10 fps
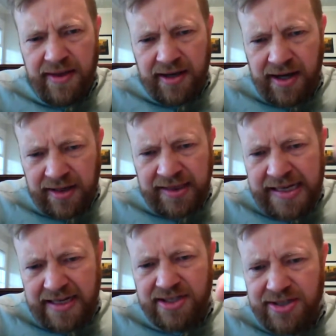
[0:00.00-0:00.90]
a
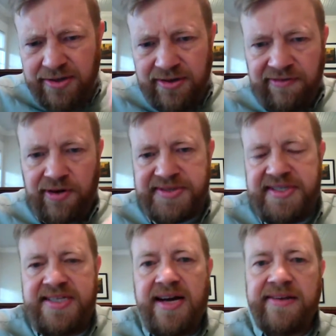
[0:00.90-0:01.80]
link to the
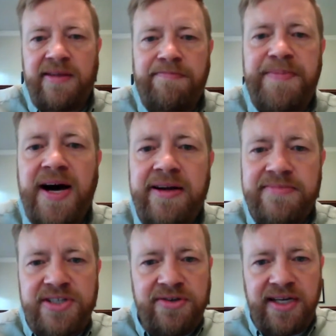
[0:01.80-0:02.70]
verses down at the bottom
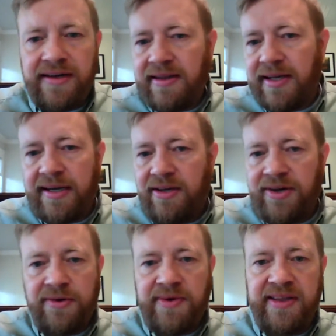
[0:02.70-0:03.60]
so you can click and you
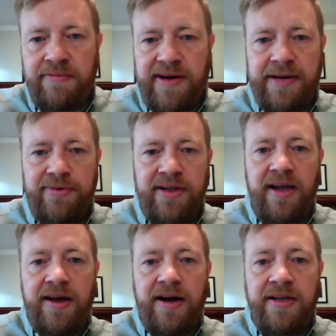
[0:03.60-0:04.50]
can read the Bible
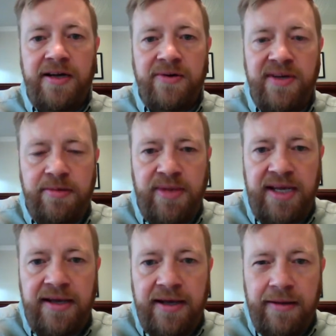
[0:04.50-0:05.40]
along with
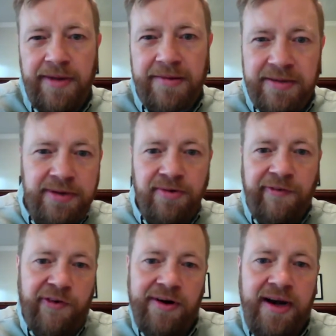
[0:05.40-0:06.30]
me. But I'm going to be
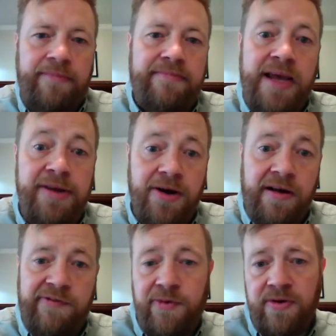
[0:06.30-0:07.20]
referring maybe to
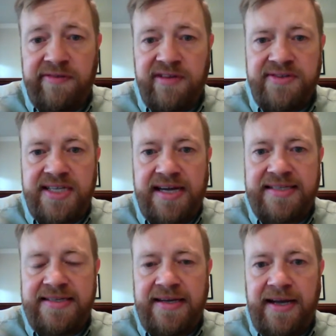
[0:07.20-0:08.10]
all four of those
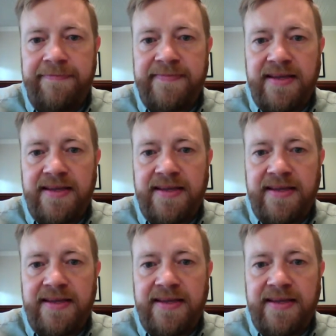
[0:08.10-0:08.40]
texts today.